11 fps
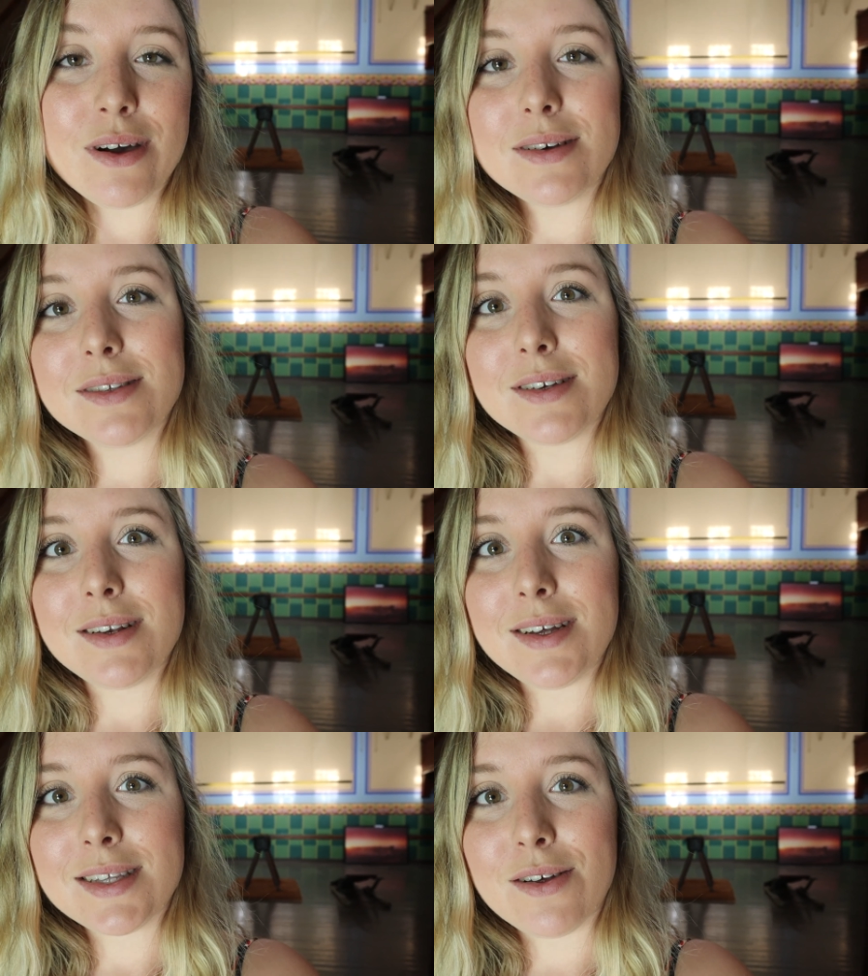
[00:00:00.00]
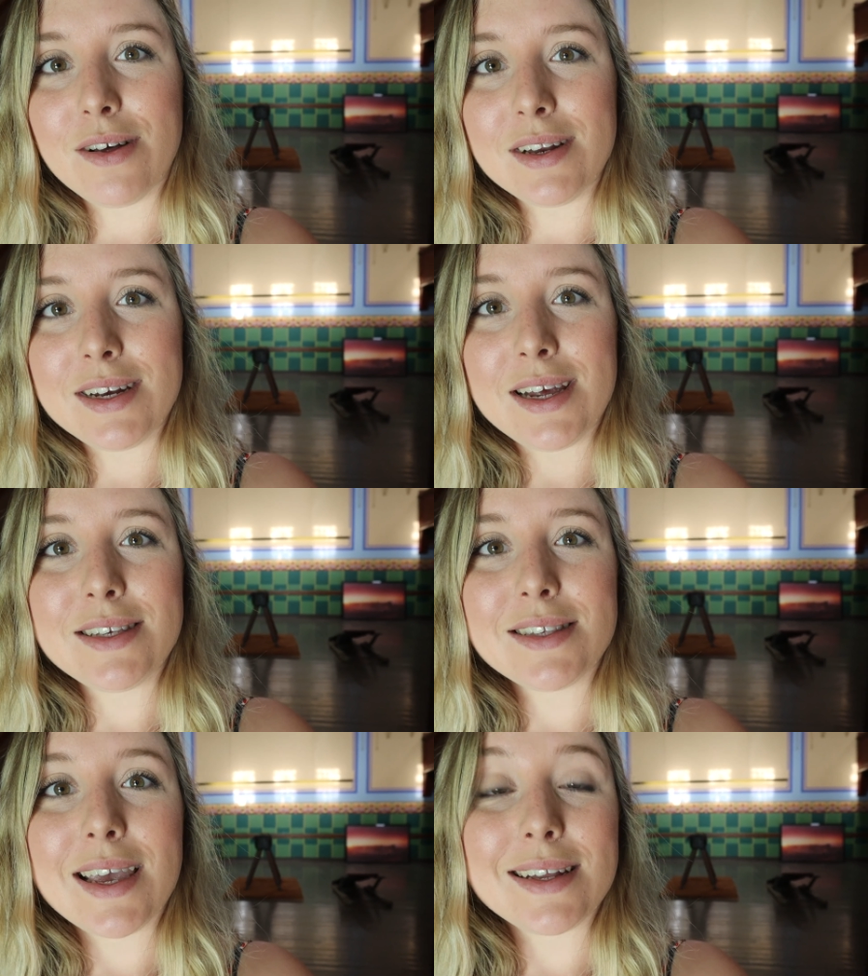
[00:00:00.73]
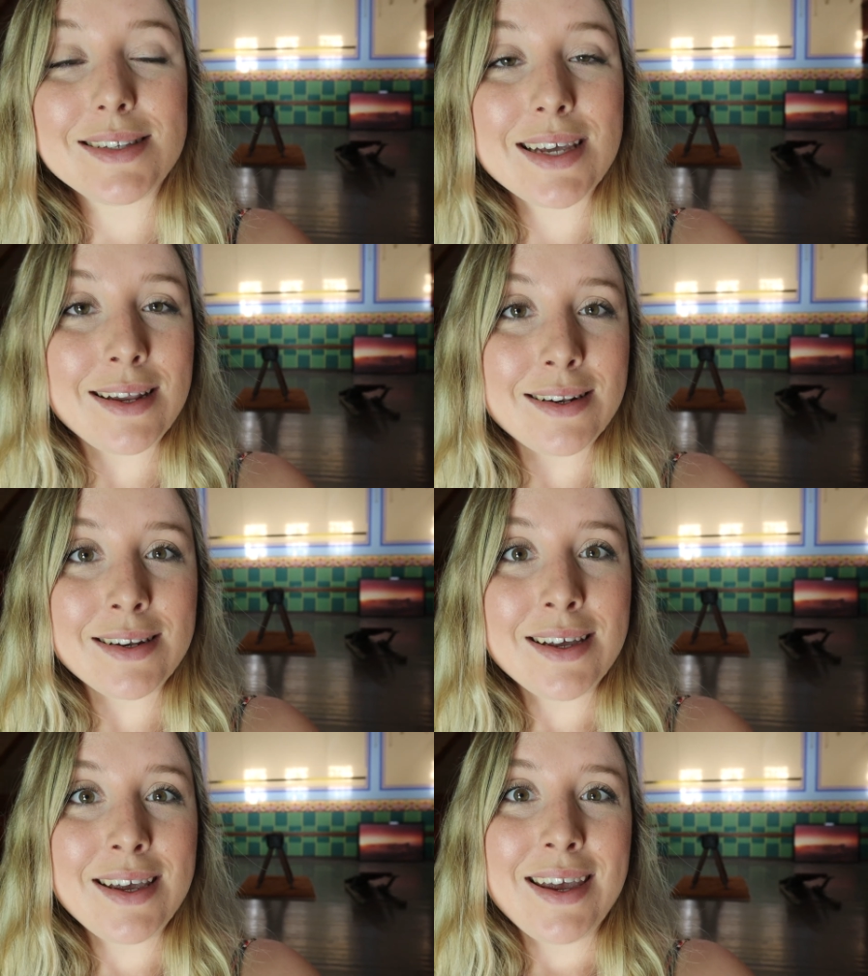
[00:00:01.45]
on Sundays and holidays at
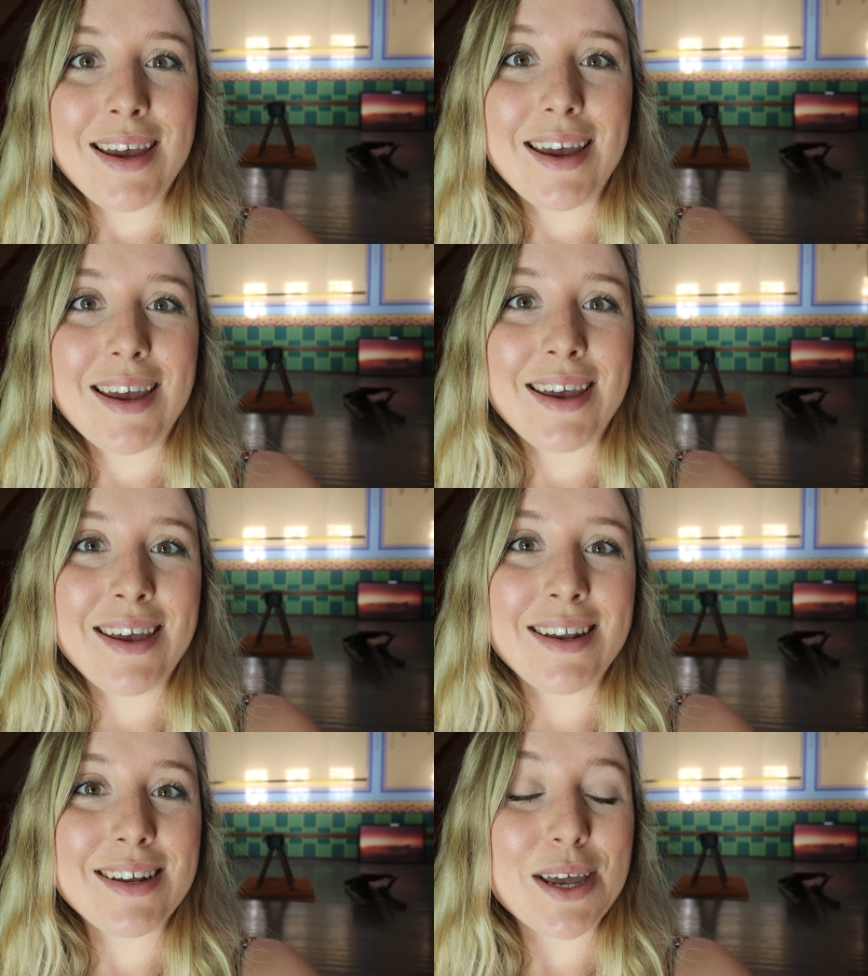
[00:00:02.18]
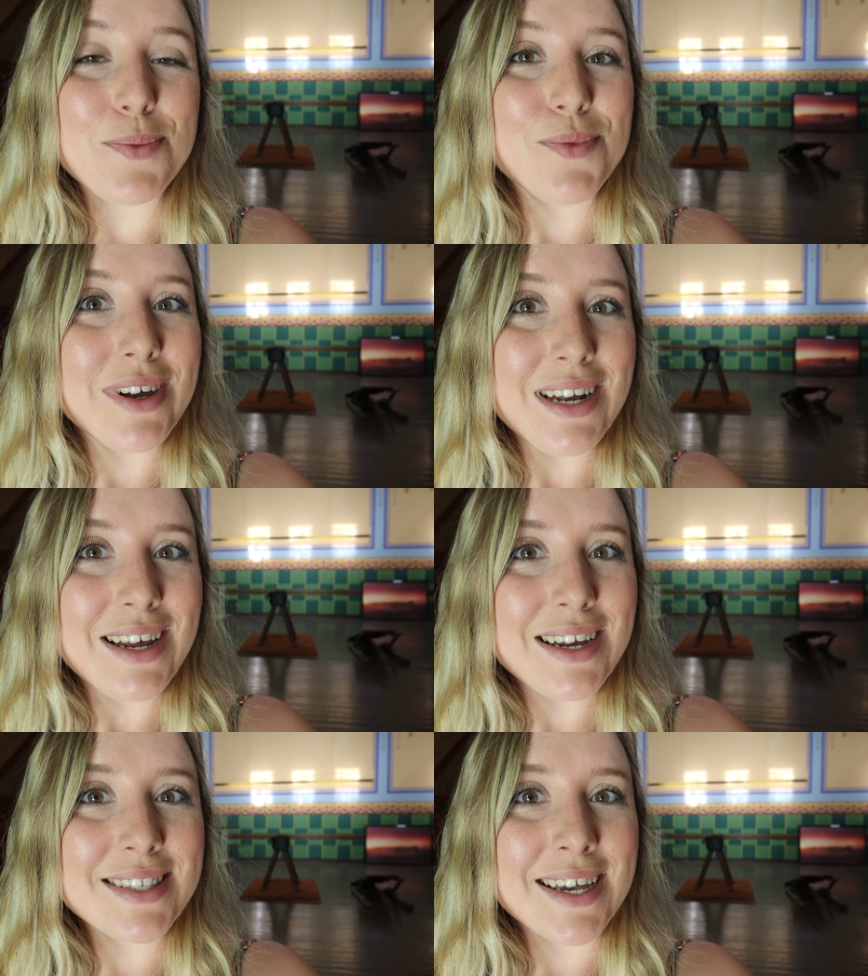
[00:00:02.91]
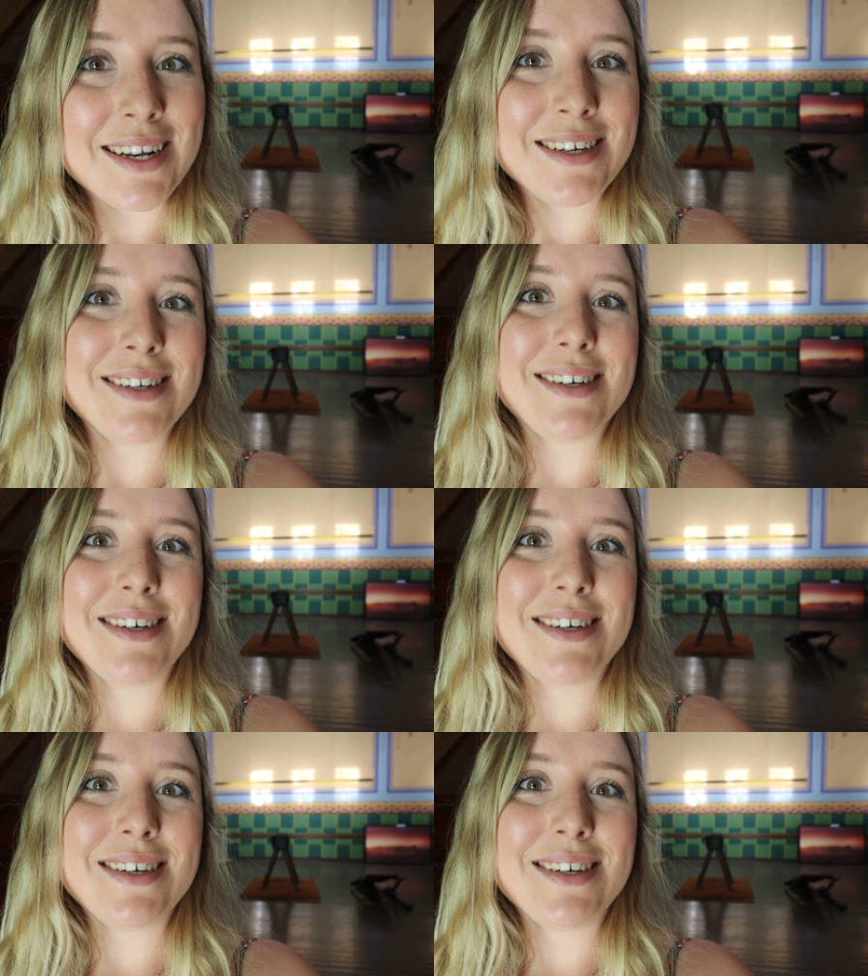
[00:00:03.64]
10, and I'm really excited.